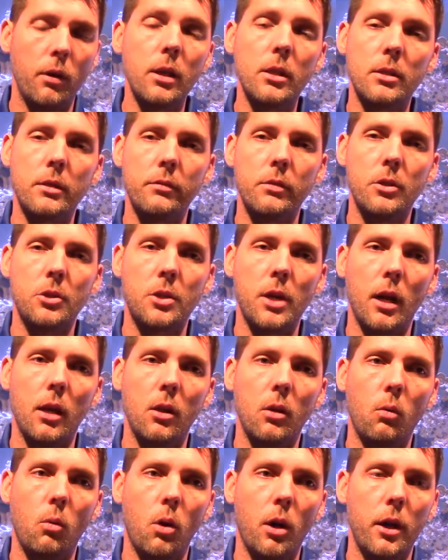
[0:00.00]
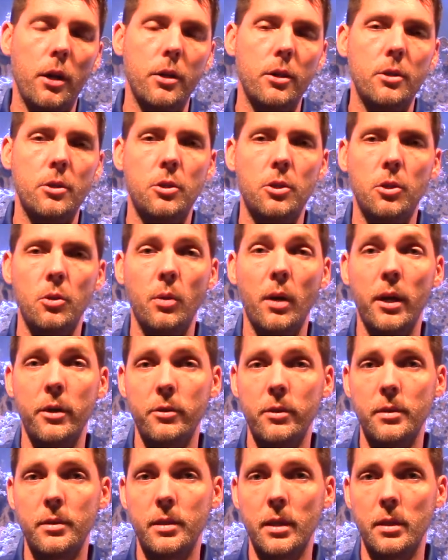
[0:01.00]
relatively shallow water to
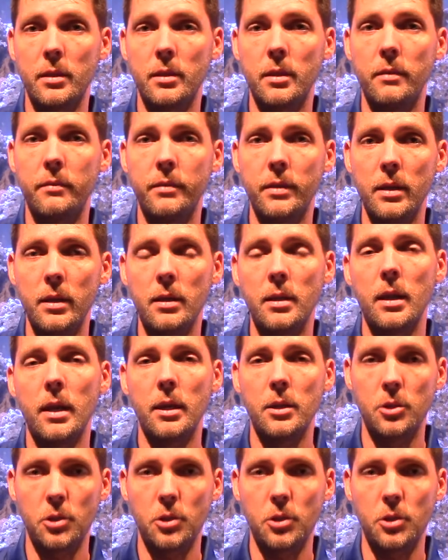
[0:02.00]
160 feet and